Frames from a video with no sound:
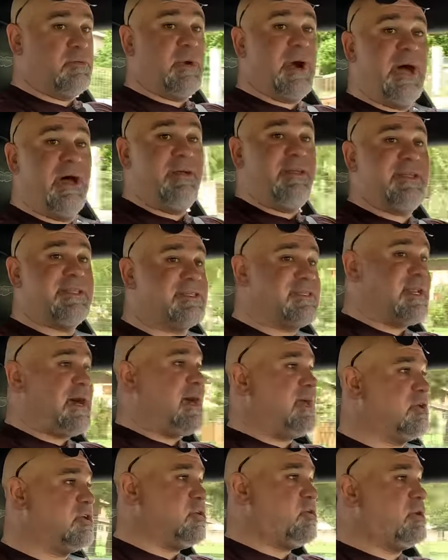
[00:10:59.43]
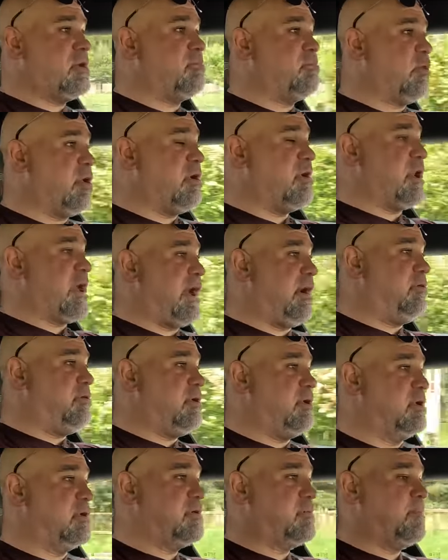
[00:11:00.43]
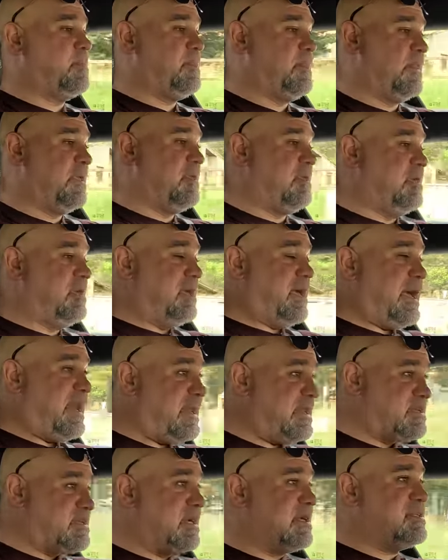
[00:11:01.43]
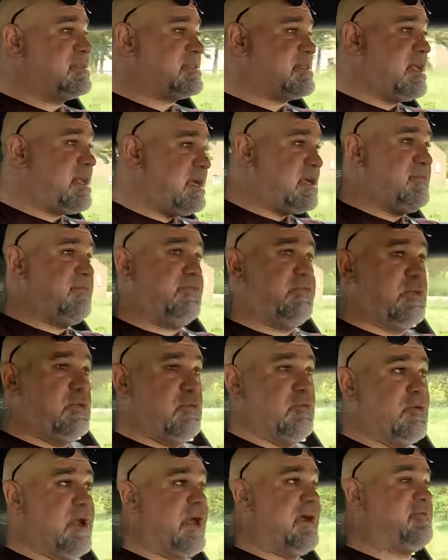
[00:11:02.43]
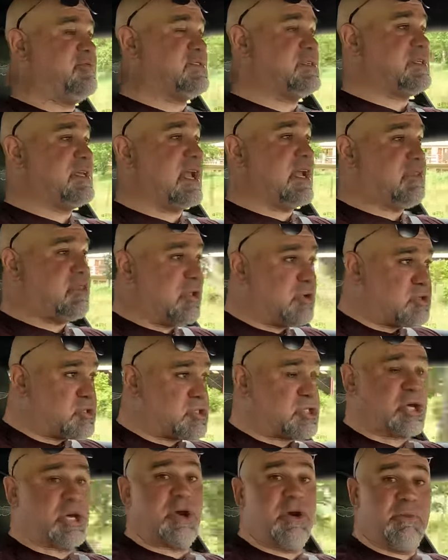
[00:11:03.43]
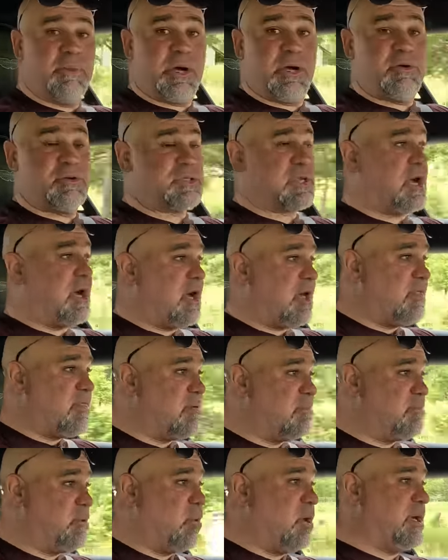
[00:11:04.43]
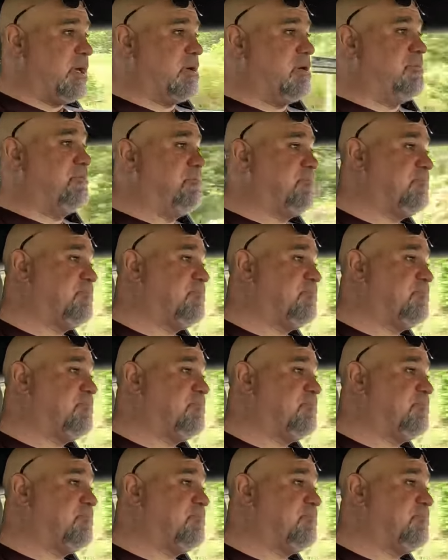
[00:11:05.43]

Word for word: Well, it's not doing a burnout, and it does take a few revs to get those turbos on the boil.